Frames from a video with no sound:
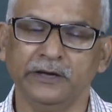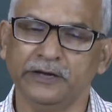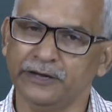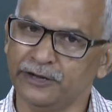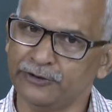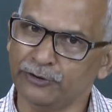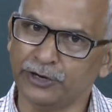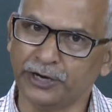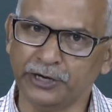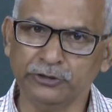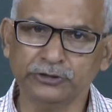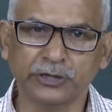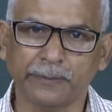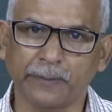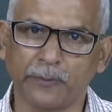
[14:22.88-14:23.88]
It will reduce
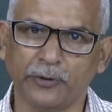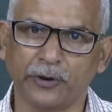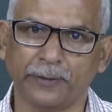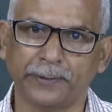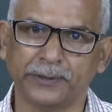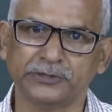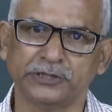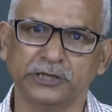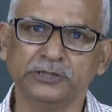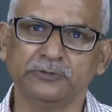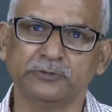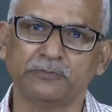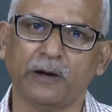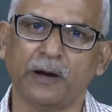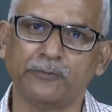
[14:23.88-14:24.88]
the memory references
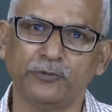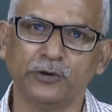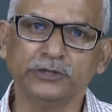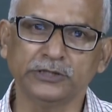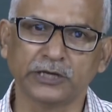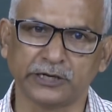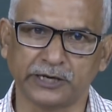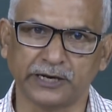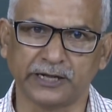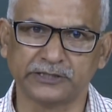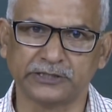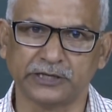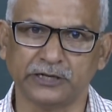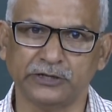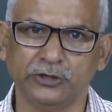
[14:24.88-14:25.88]
up to a certain
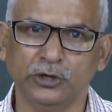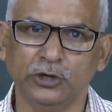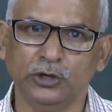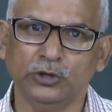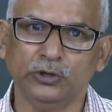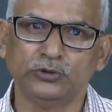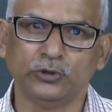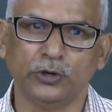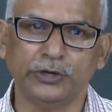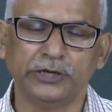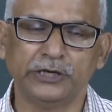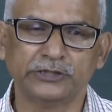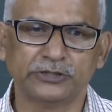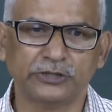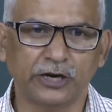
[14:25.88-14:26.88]
extent. So, it
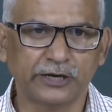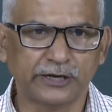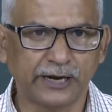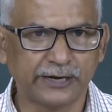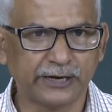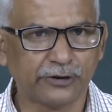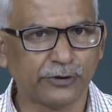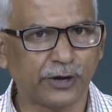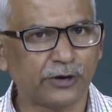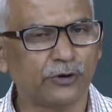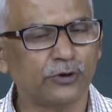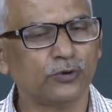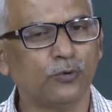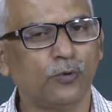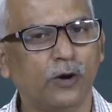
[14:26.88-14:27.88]
is not like that we are going
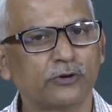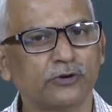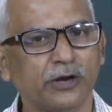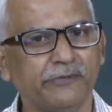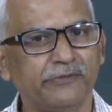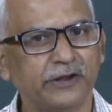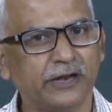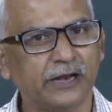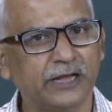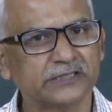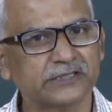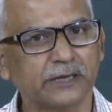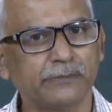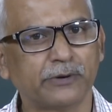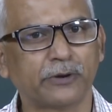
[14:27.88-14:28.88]
to work with a very less
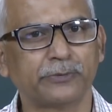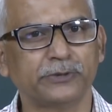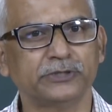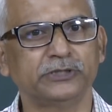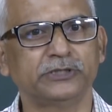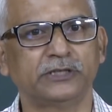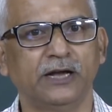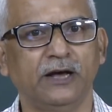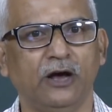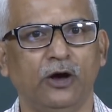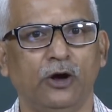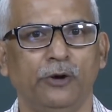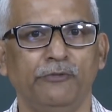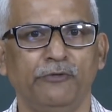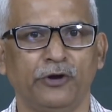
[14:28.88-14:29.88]
number of register
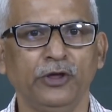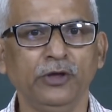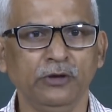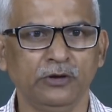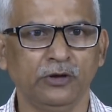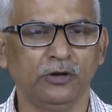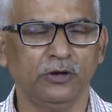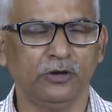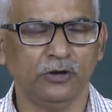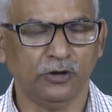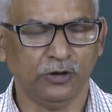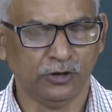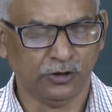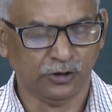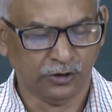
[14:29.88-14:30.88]
or very
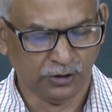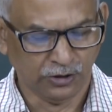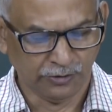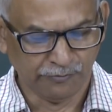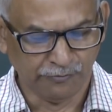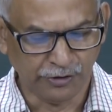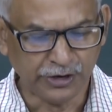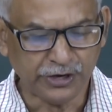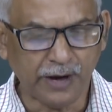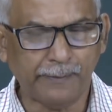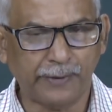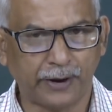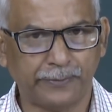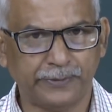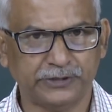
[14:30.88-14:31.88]
big number
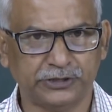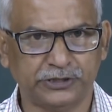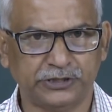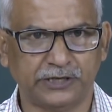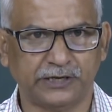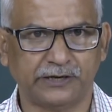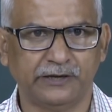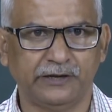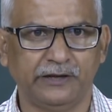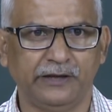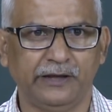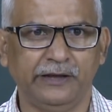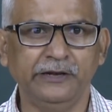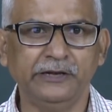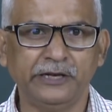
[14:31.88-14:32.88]
of register.
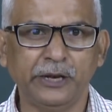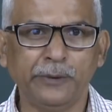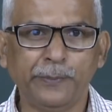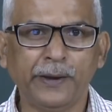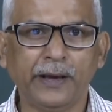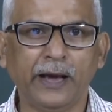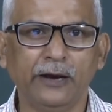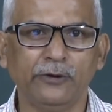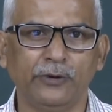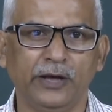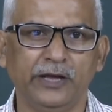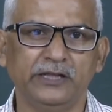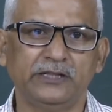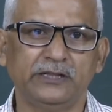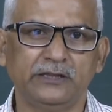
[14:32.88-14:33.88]
In typical
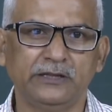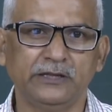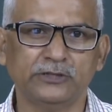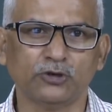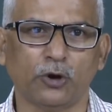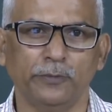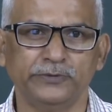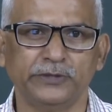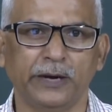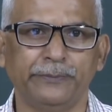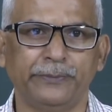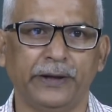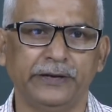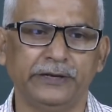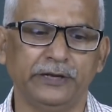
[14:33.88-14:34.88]
way, it is observed
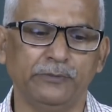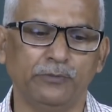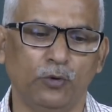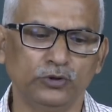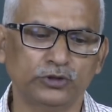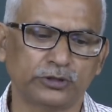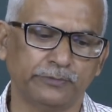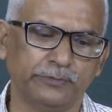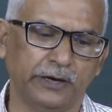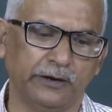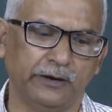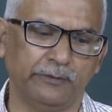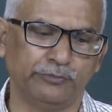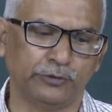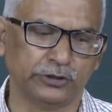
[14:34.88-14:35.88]
that in most of the
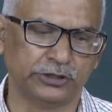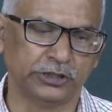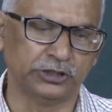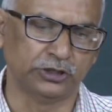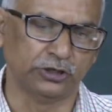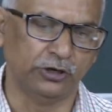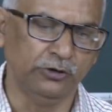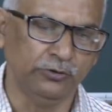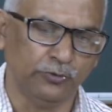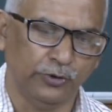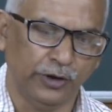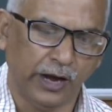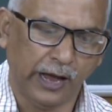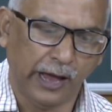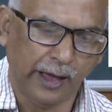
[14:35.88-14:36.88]
processor, we
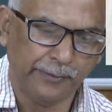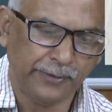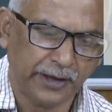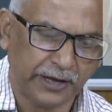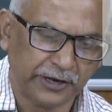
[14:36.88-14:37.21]
are having a